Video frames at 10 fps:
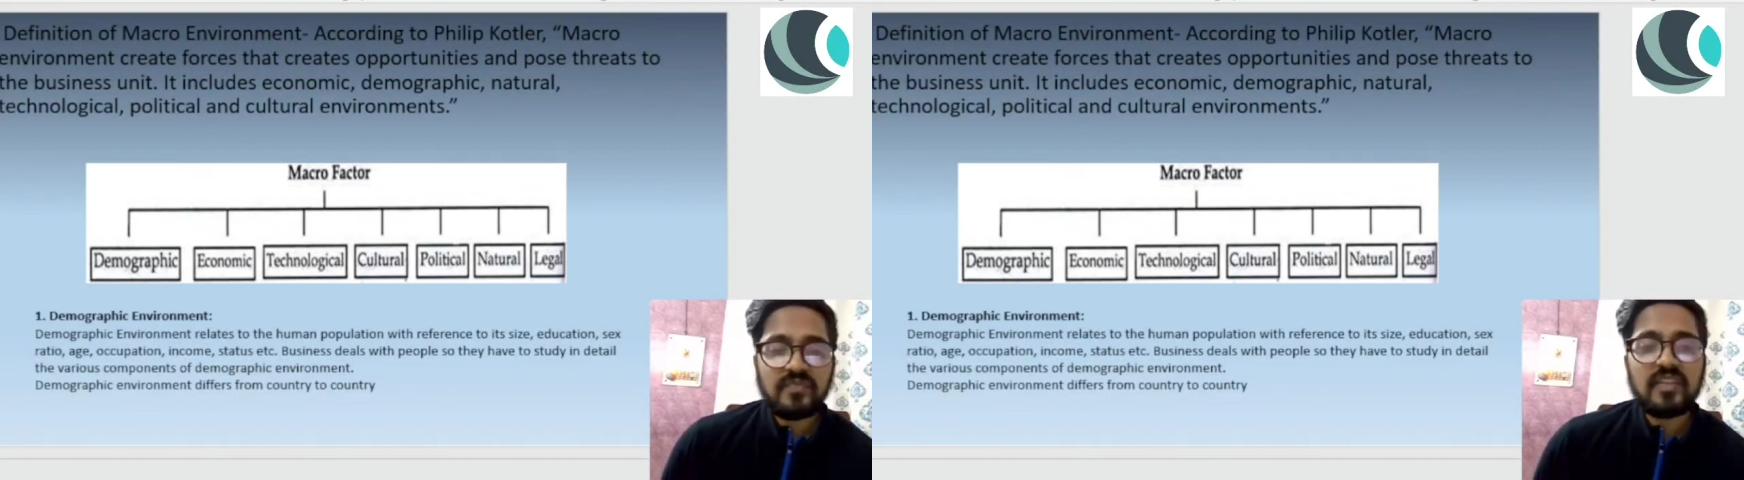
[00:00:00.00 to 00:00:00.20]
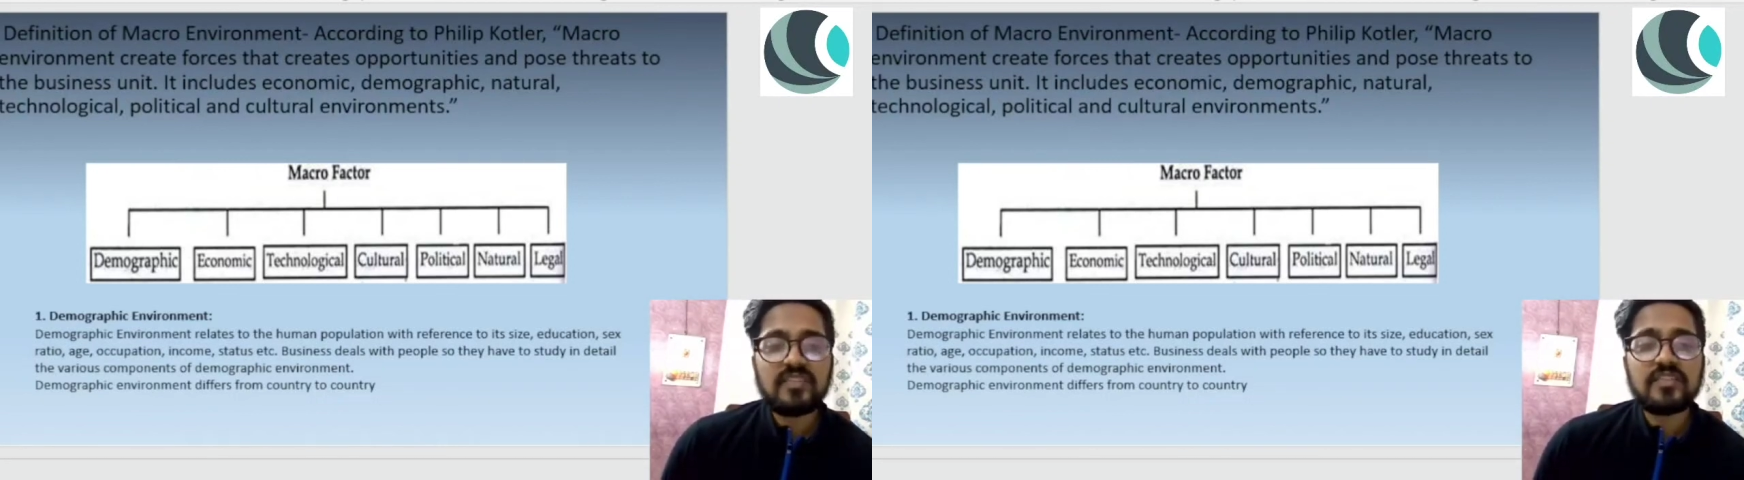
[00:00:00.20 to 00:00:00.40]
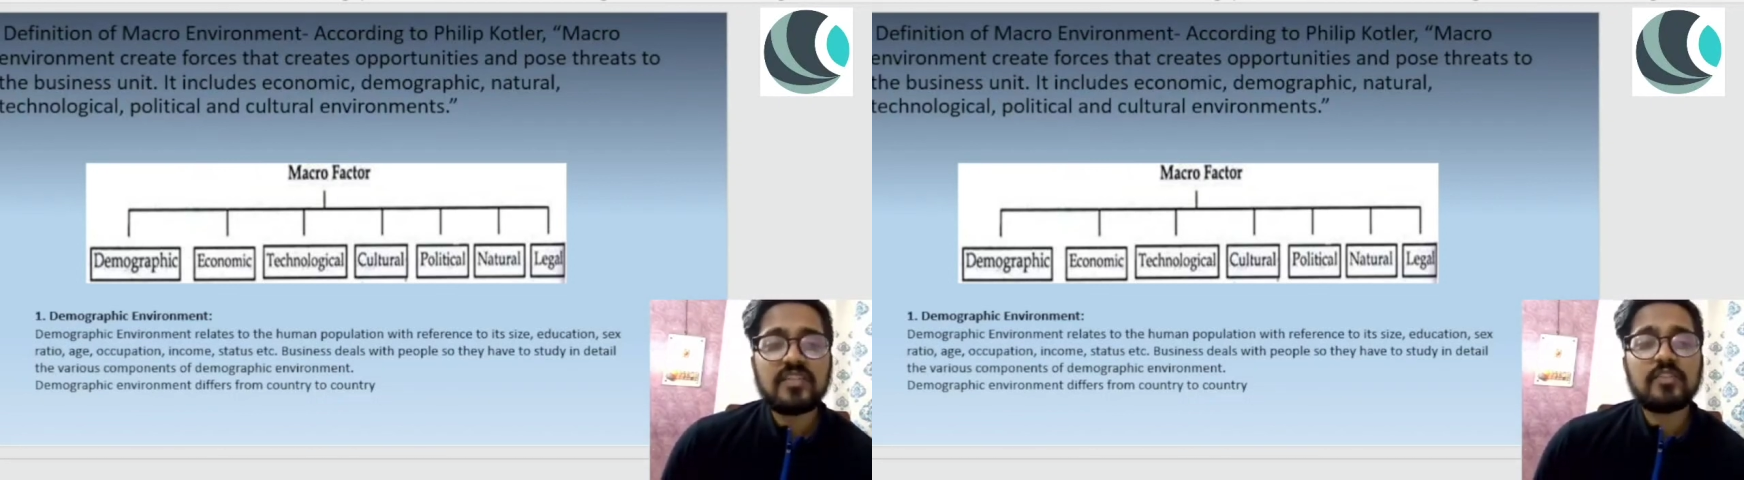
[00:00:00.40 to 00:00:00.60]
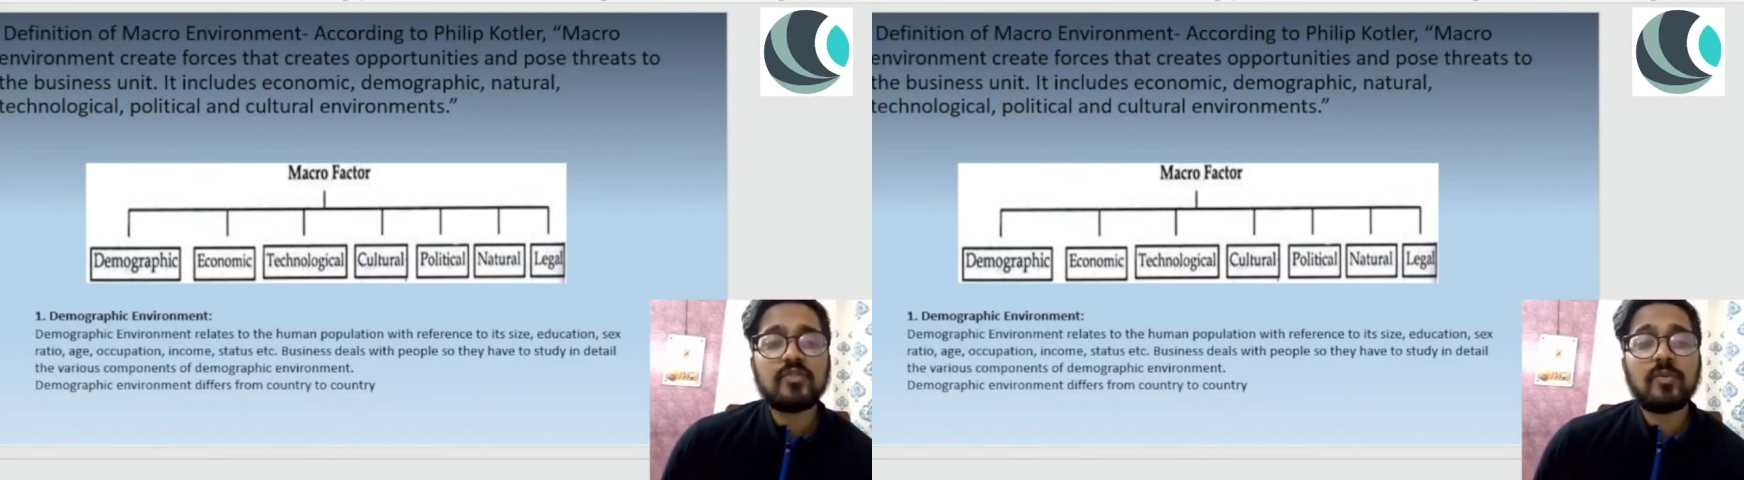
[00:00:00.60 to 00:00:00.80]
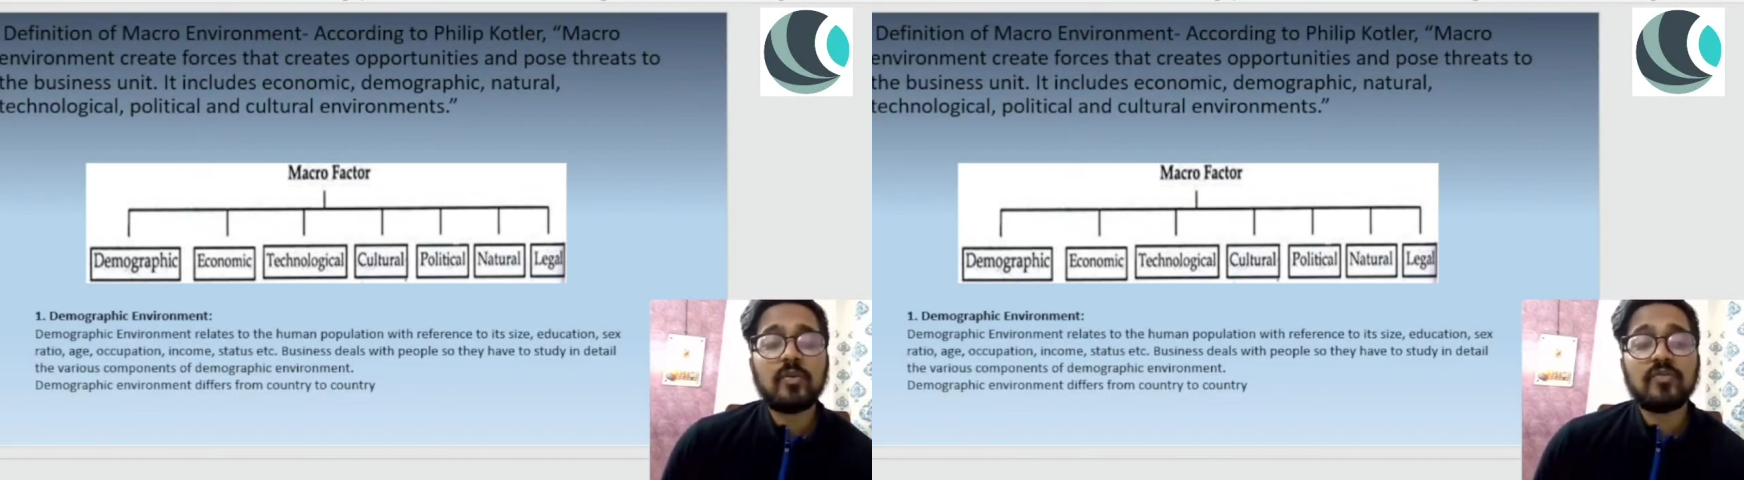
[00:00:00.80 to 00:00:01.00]
just tells you
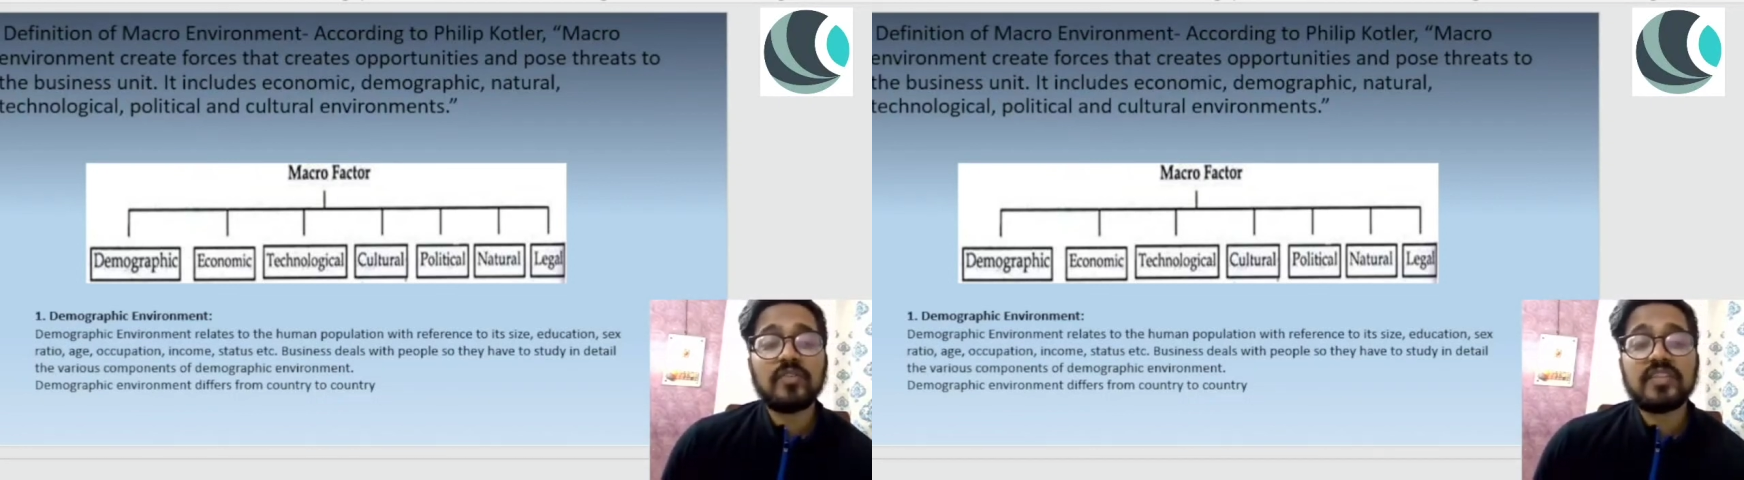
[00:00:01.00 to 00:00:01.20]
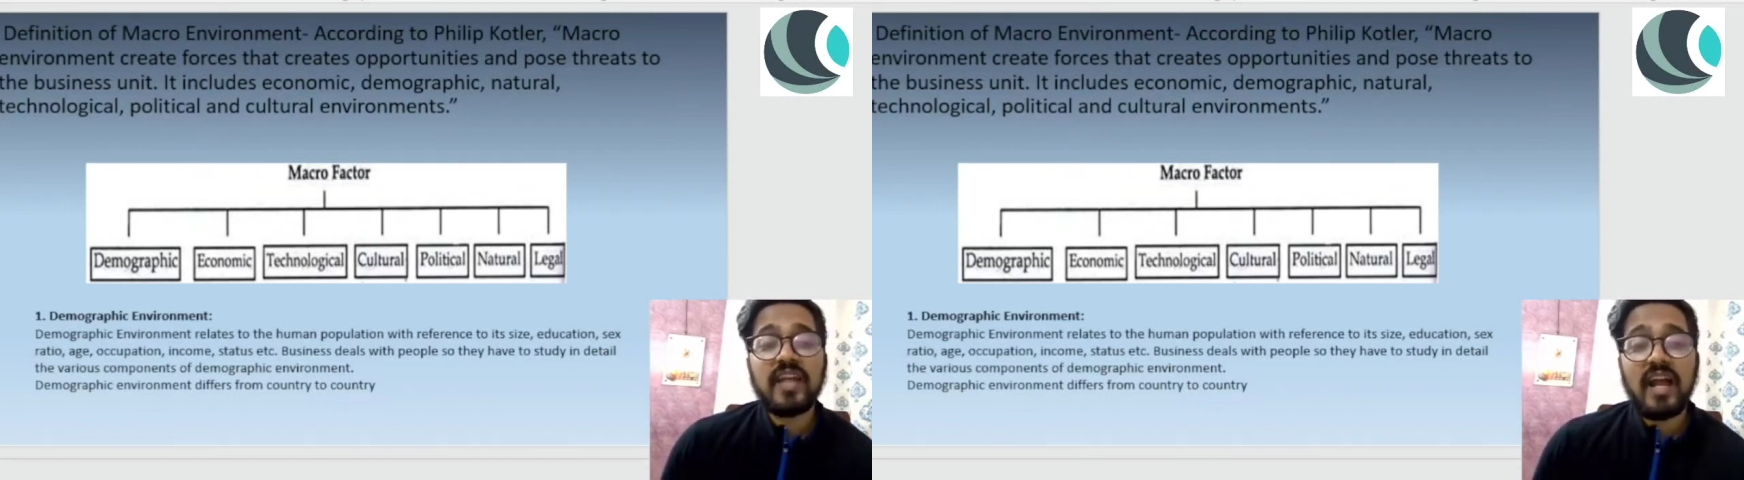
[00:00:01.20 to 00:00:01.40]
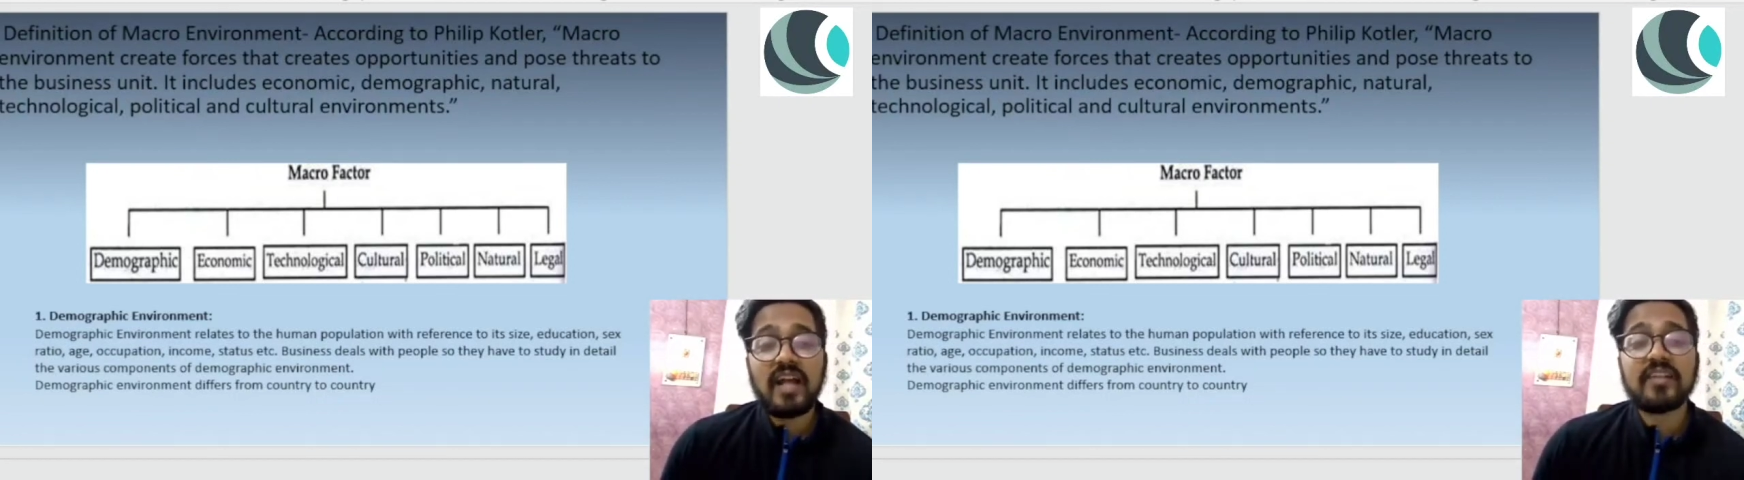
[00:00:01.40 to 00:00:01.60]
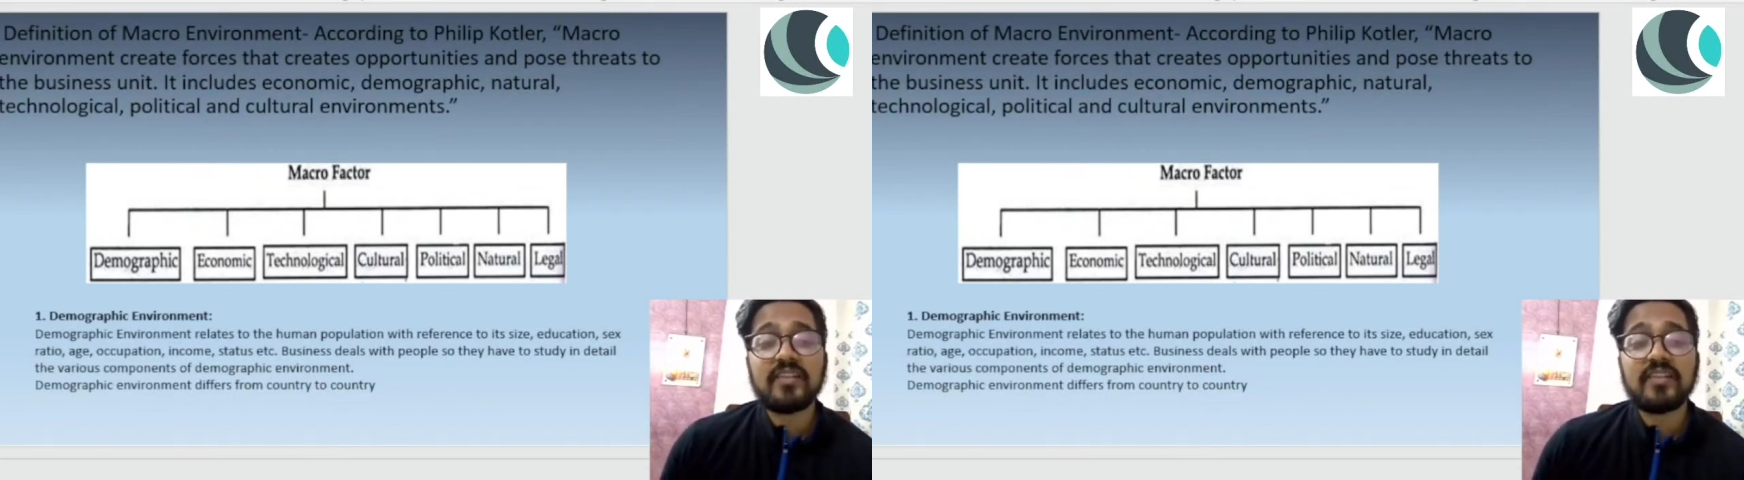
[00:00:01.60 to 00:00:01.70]
about which act